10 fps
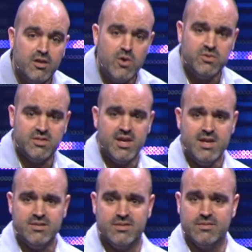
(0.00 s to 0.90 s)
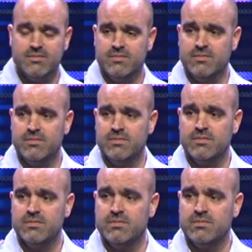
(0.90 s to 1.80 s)
those things,
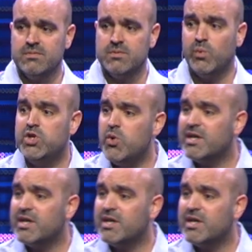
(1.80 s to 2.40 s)
when you